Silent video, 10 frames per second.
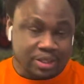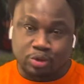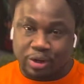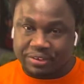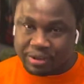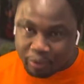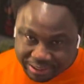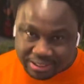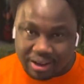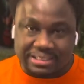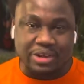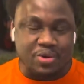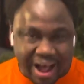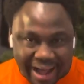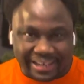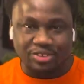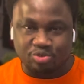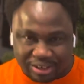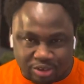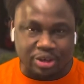So if the results that you had in
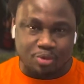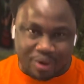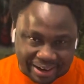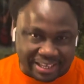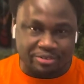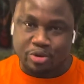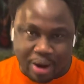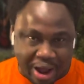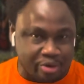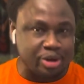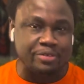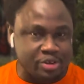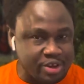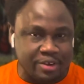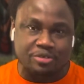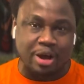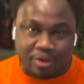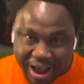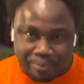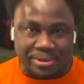2021, if you are not if, if you are
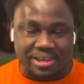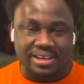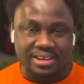not happy,